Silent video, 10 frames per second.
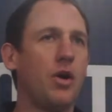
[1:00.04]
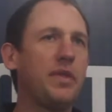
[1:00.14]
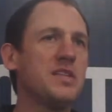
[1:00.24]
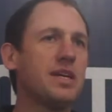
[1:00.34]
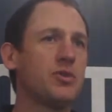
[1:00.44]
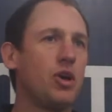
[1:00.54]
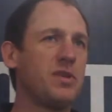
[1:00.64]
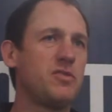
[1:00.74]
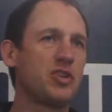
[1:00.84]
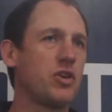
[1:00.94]
I think
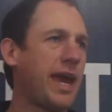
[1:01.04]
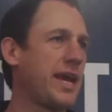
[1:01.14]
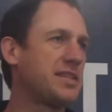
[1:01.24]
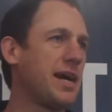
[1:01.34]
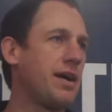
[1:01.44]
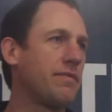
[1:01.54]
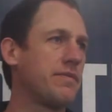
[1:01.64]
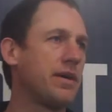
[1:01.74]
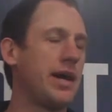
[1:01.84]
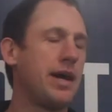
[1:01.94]
sometimes you've just got to hang
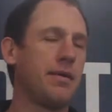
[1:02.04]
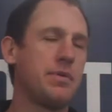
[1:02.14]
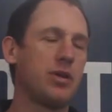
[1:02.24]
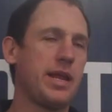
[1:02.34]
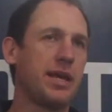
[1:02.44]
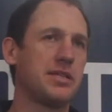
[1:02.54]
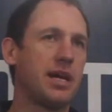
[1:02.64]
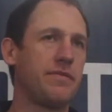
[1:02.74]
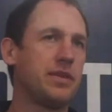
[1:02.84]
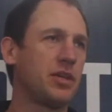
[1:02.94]
tough. You've got to hang
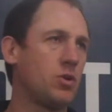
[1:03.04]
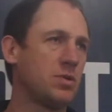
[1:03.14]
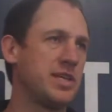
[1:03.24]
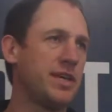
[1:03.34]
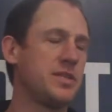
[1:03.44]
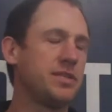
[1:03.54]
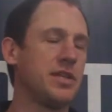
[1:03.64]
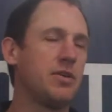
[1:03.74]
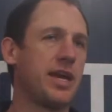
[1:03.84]
tough in the contest, you've